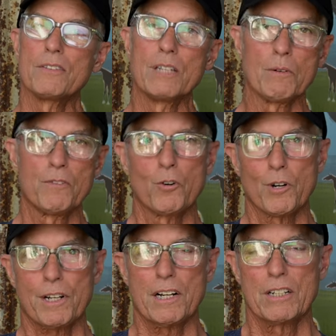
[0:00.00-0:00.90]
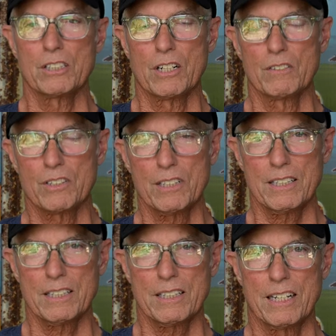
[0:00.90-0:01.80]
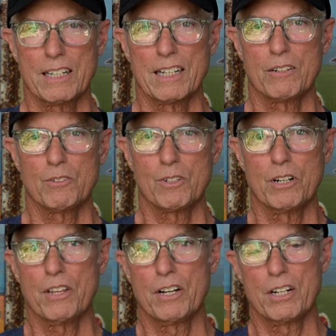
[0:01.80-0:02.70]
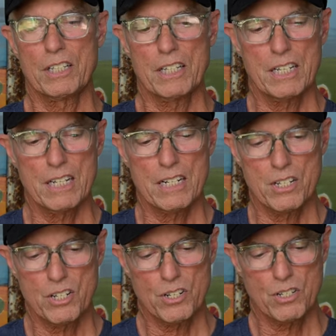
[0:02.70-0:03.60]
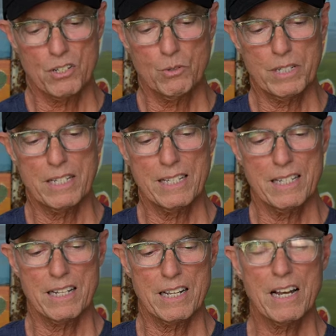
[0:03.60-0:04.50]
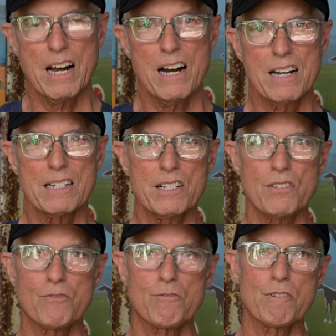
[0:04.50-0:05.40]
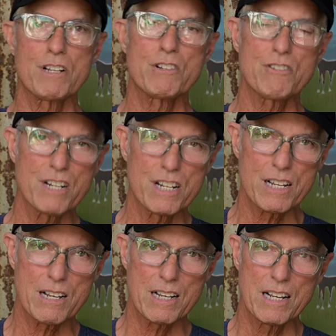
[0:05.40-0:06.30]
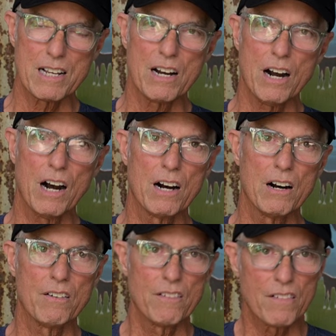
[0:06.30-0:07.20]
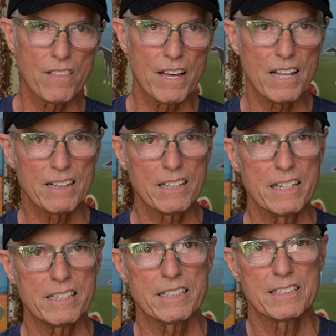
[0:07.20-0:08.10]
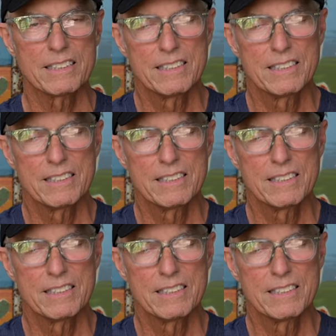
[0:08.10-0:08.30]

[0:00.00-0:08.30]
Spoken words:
Double four carries over, and we'll go there again until we get an honest rendering of that lake.